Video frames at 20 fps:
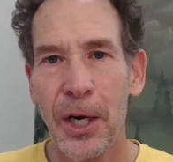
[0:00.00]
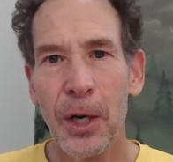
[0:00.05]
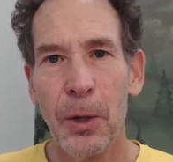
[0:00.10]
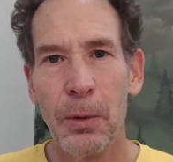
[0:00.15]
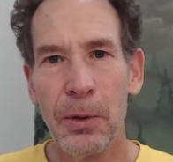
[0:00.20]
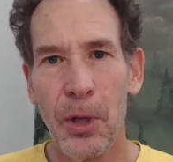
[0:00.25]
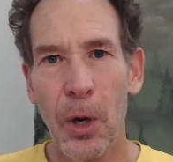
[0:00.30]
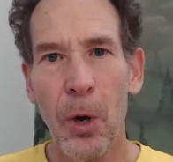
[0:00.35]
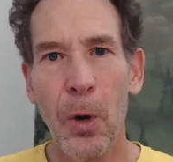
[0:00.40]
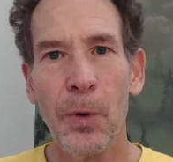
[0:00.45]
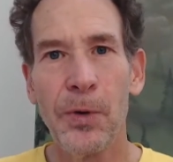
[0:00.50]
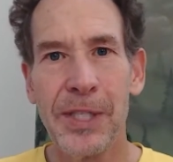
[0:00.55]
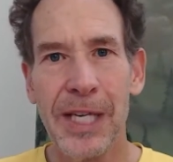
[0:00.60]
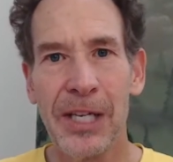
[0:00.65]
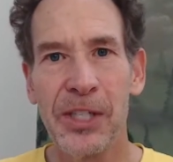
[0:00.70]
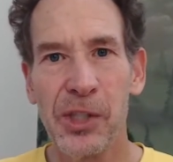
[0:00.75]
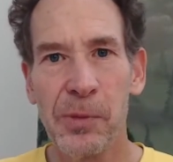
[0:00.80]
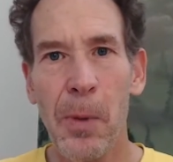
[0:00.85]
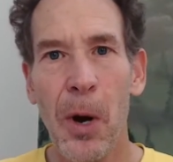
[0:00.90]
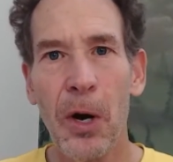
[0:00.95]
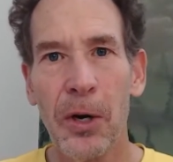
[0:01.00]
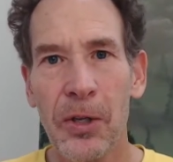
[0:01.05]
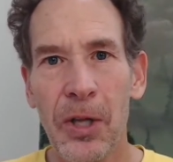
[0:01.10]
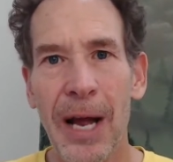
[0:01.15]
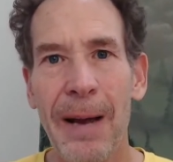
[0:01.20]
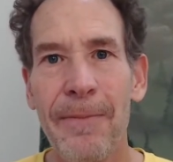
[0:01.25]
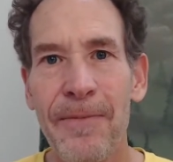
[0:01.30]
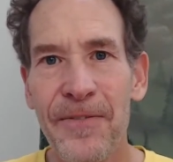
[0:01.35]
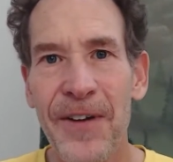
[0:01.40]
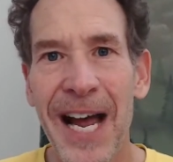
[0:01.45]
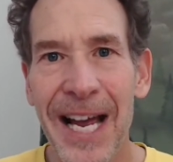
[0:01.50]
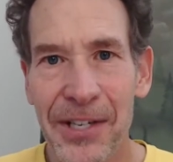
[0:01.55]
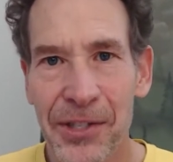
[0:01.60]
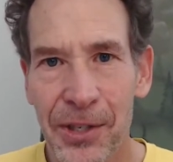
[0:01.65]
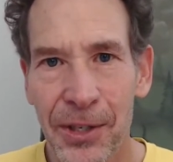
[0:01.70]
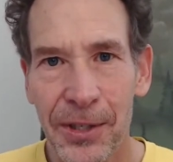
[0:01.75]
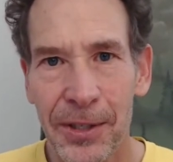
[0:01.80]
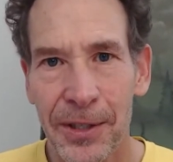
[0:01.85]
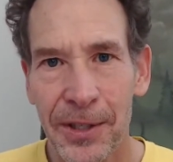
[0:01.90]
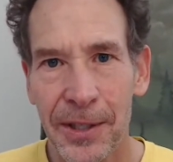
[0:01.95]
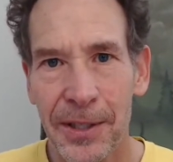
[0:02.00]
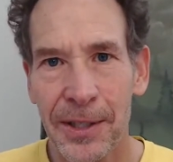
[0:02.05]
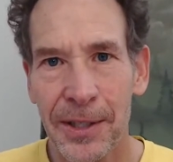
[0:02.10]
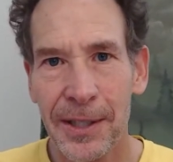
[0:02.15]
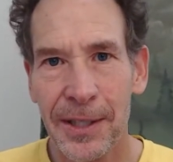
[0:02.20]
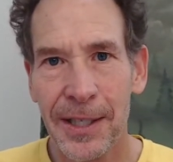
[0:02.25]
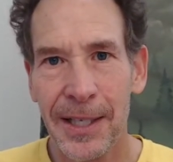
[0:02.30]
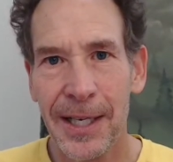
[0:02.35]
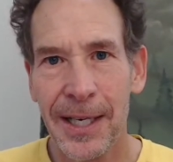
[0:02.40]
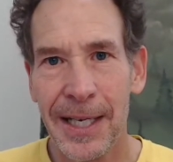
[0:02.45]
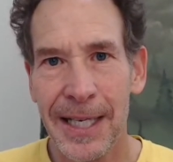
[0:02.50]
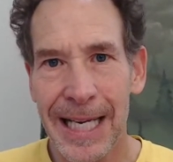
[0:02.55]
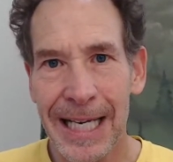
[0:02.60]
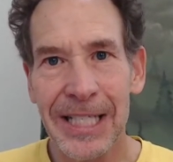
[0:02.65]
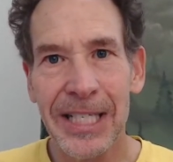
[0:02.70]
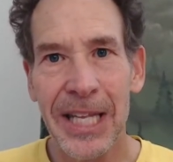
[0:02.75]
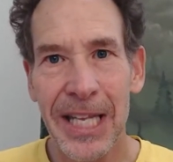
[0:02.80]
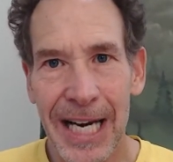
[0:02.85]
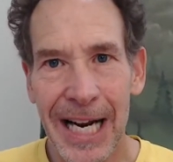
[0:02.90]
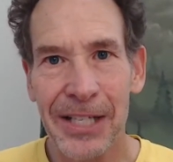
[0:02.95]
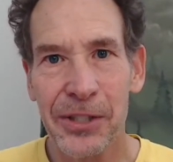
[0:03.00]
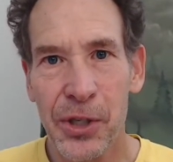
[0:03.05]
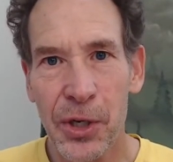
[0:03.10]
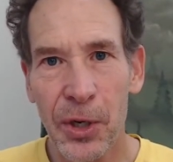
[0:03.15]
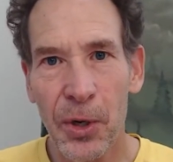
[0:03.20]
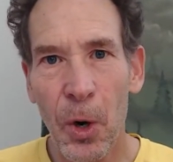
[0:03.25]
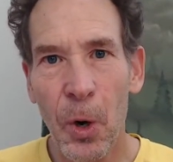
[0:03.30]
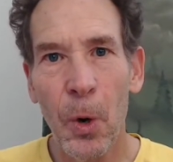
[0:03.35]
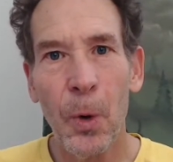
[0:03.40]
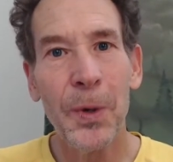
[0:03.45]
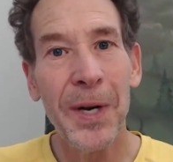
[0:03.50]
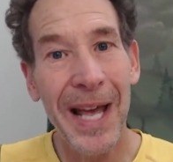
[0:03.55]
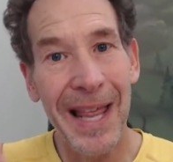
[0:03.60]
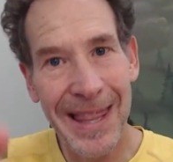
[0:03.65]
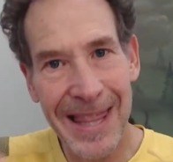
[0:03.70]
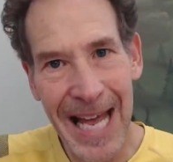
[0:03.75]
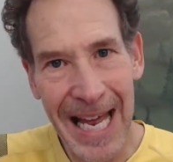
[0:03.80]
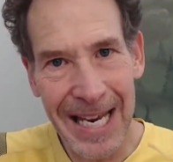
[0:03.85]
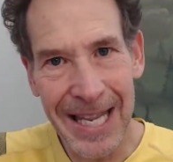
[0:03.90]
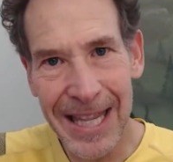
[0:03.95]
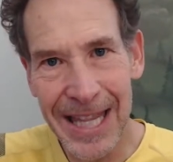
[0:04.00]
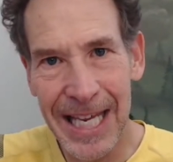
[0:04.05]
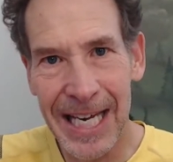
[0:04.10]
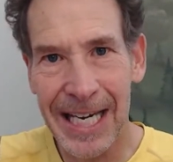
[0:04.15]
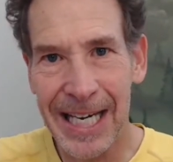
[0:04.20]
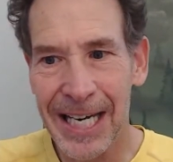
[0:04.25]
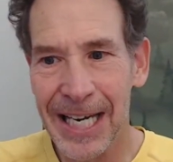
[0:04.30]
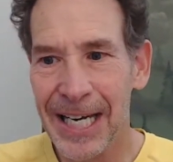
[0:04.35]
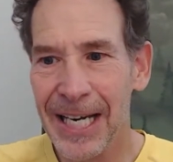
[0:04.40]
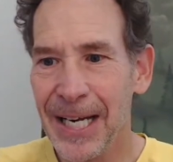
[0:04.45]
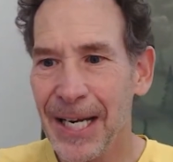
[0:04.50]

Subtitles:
When the holds get small, climb faster, get to the next good hold, then think.